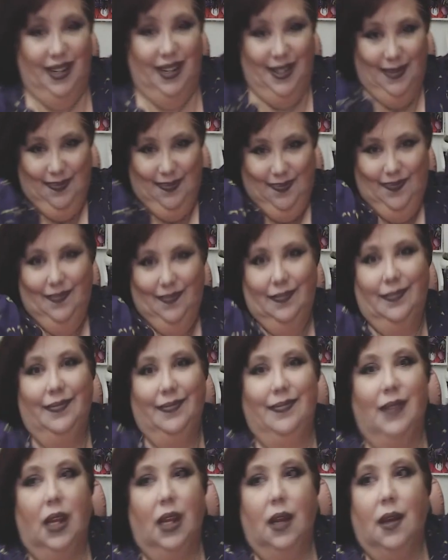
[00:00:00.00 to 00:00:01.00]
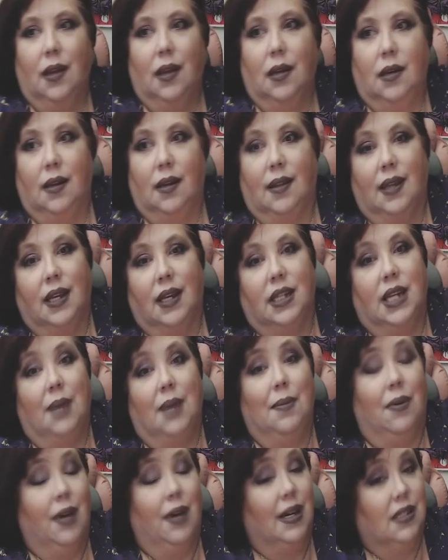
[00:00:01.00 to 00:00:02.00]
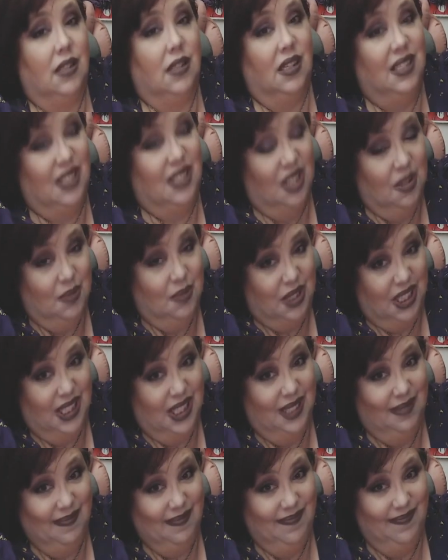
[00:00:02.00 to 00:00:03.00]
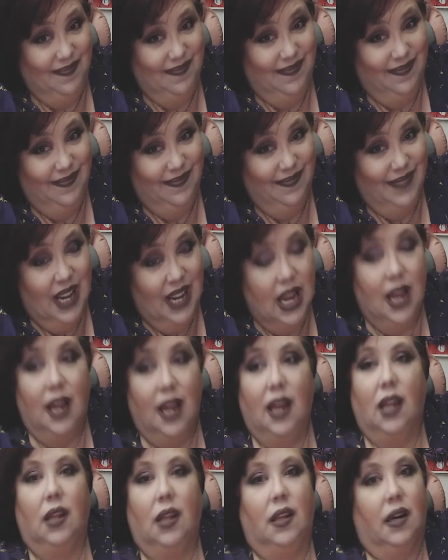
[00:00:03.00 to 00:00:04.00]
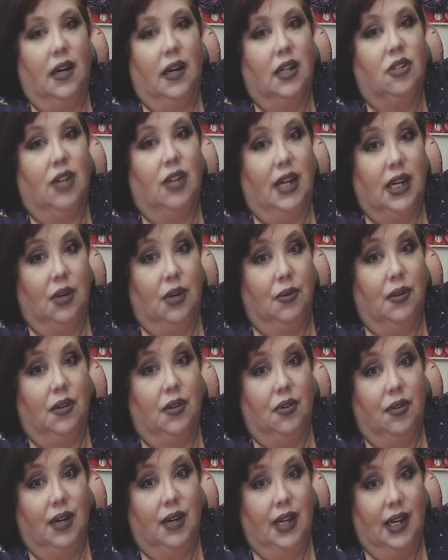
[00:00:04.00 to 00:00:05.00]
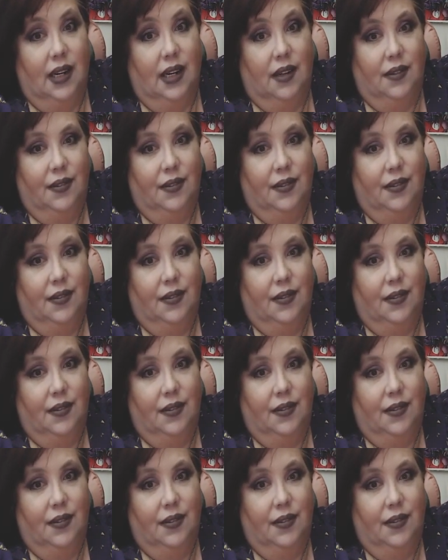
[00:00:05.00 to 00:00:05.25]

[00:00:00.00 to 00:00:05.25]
Do you think a Democrat's going to jump ship? They're going to try and get real creative.